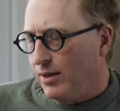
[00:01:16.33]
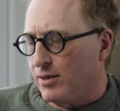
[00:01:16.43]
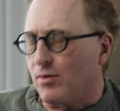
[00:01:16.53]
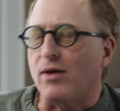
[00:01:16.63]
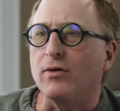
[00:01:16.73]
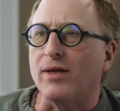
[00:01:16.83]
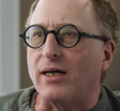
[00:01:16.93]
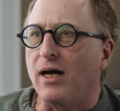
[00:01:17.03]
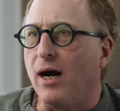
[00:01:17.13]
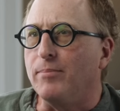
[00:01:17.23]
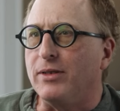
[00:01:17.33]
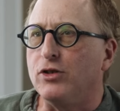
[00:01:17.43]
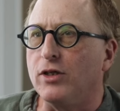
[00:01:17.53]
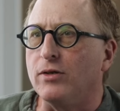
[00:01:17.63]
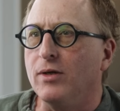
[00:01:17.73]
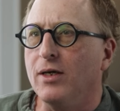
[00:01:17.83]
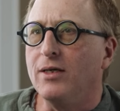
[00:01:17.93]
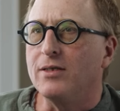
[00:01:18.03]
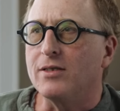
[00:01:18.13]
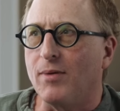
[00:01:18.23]
So I thought that can't be true.
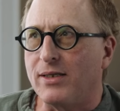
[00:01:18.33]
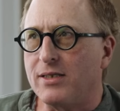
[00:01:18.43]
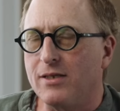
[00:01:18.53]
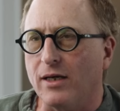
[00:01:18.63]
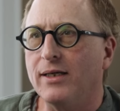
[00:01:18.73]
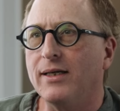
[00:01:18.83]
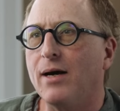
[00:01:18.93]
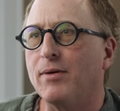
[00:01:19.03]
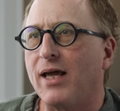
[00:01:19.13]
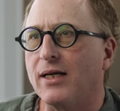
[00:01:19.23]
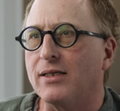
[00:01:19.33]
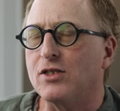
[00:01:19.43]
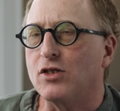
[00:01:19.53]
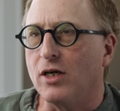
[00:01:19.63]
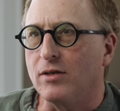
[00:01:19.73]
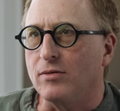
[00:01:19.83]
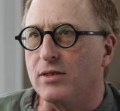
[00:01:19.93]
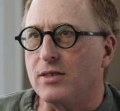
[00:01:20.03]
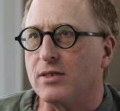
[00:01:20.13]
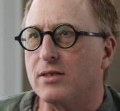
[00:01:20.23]
So I snuck in there with Alex
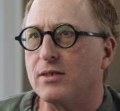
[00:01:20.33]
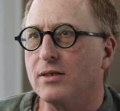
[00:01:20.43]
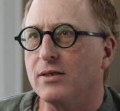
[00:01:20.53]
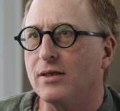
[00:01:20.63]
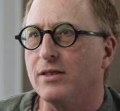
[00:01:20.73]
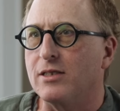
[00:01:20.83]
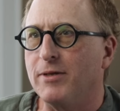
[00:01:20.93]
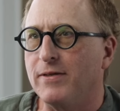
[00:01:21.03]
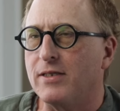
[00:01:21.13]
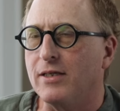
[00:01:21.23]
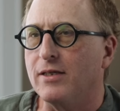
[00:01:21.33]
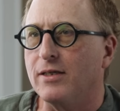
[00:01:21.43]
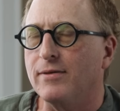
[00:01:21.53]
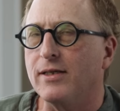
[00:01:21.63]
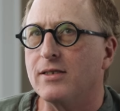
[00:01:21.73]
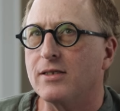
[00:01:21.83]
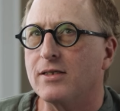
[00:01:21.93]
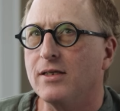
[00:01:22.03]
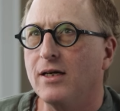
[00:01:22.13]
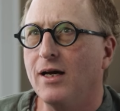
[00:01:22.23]
Jones, the conspiracy theorist.